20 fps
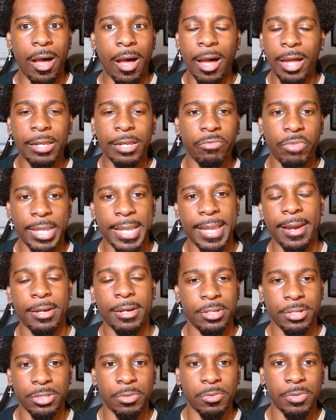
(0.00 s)
all of the
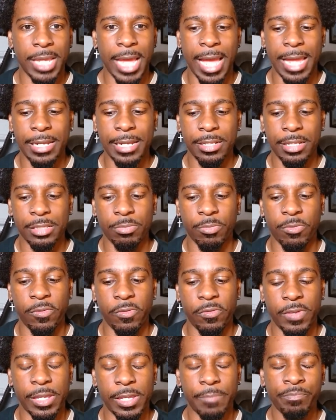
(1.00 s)
characters who died in this
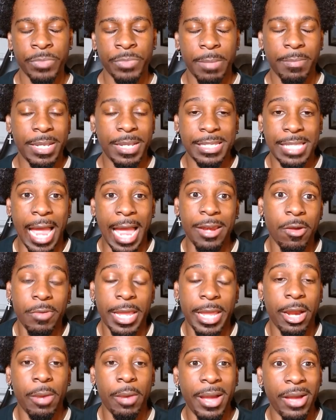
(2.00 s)
movie because I
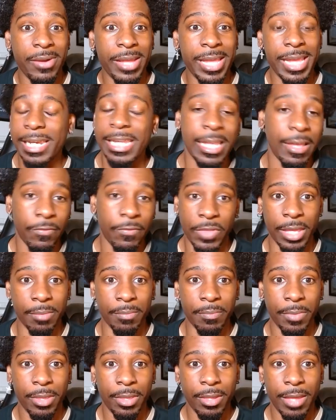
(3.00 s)
don't care about any of
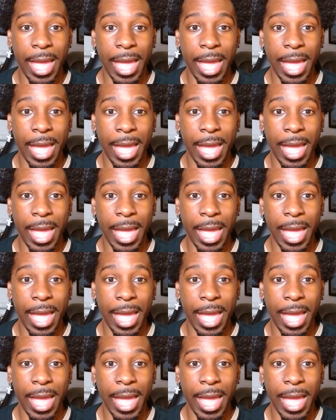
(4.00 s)
them